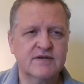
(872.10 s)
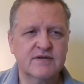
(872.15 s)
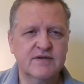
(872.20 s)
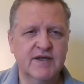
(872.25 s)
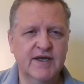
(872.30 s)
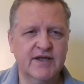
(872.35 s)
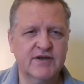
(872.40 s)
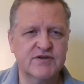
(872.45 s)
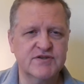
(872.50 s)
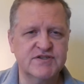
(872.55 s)

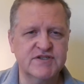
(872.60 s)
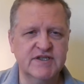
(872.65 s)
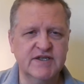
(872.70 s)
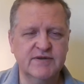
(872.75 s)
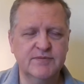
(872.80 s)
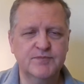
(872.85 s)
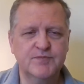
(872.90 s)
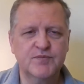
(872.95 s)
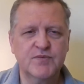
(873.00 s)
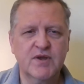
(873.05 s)

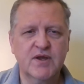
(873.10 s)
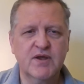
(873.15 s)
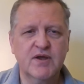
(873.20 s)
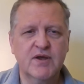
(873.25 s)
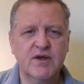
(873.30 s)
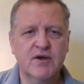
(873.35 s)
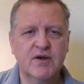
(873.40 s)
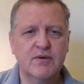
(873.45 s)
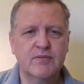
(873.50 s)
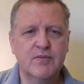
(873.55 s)
energy,
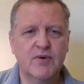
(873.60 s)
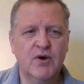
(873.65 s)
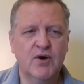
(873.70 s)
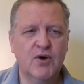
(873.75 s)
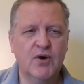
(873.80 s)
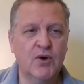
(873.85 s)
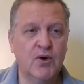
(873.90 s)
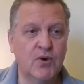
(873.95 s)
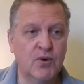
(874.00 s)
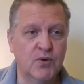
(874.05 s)

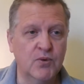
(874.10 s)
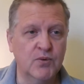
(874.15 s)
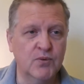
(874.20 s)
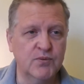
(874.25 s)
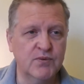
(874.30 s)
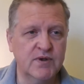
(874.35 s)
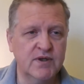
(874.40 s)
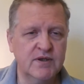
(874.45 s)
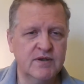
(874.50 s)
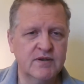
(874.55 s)

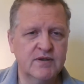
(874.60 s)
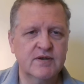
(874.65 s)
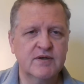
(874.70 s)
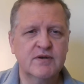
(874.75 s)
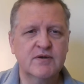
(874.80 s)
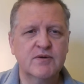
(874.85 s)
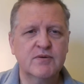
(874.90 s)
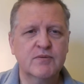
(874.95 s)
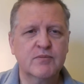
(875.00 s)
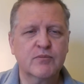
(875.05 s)
own,
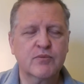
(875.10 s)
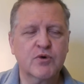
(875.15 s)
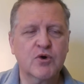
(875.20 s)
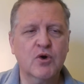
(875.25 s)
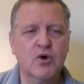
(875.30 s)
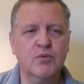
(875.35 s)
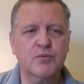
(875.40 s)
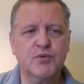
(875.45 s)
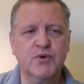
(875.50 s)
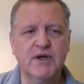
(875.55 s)

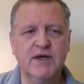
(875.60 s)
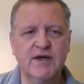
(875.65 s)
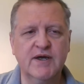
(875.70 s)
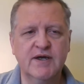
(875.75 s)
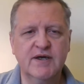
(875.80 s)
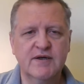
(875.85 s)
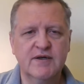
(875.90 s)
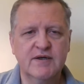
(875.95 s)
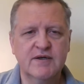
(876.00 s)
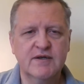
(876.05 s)
propria,
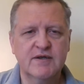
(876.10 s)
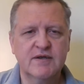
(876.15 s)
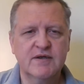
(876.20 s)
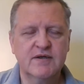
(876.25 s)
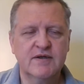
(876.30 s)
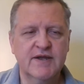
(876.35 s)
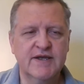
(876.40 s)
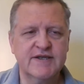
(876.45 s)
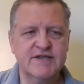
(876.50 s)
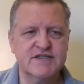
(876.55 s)

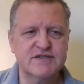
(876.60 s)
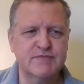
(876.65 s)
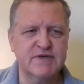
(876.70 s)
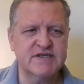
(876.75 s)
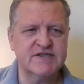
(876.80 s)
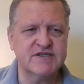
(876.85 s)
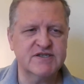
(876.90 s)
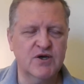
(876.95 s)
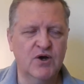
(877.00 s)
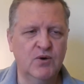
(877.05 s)
that just
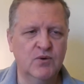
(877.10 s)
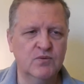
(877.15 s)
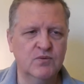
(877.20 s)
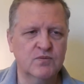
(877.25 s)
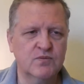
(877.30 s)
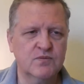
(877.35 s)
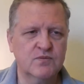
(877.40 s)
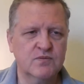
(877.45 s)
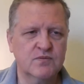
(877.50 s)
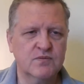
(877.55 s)
means own,
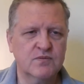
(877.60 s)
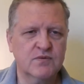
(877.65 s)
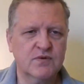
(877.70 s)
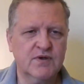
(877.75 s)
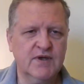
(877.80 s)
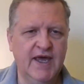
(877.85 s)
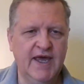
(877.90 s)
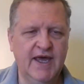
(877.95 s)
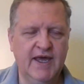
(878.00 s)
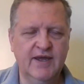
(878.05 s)

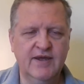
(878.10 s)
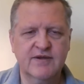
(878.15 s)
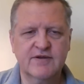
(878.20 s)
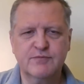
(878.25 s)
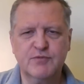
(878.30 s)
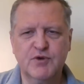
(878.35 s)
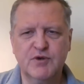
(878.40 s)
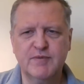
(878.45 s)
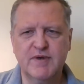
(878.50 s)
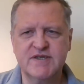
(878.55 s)
okay?
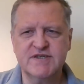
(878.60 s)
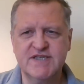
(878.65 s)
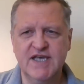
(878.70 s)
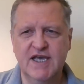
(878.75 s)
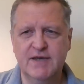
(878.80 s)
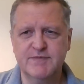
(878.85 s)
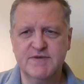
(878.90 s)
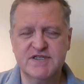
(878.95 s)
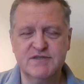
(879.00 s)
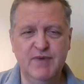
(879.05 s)
Pretty much the
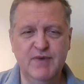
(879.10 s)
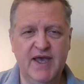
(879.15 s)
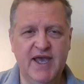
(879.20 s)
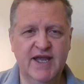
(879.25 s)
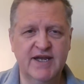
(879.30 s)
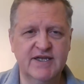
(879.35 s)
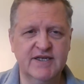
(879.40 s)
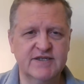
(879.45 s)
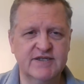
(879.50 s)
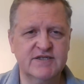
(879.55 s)
same in
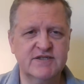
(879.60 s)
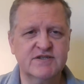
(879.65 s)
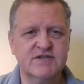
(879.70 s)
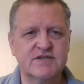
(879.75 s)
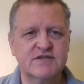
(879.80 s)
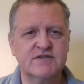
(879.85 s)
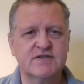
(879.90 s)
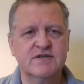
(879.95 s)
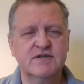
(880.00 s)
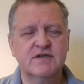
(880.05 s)

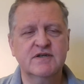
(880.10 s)
Spanish.